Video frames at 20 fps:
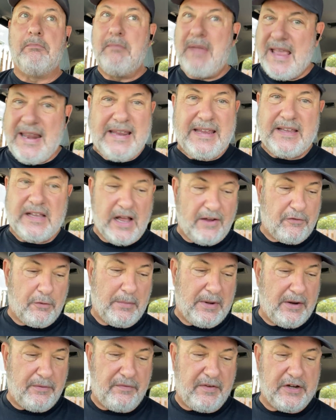many
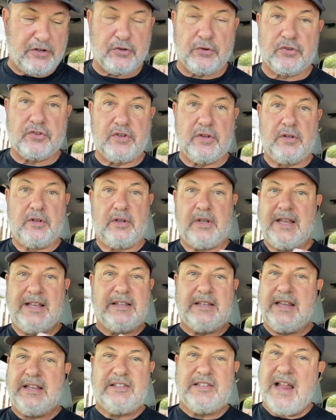government officials.
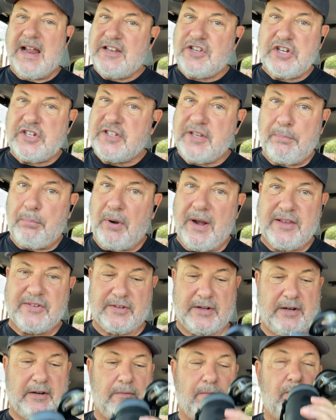Not just the
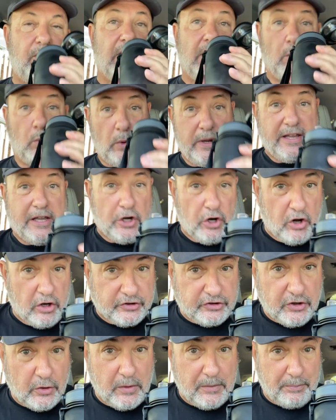president. We can
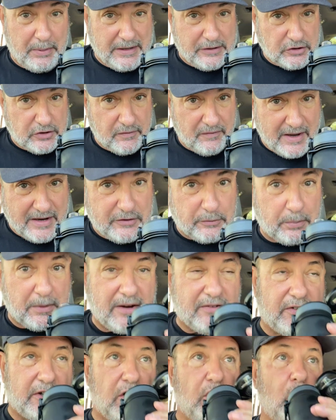also impeach the vice
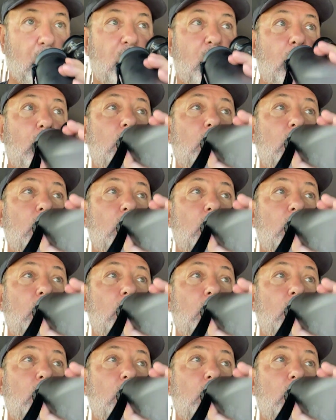president,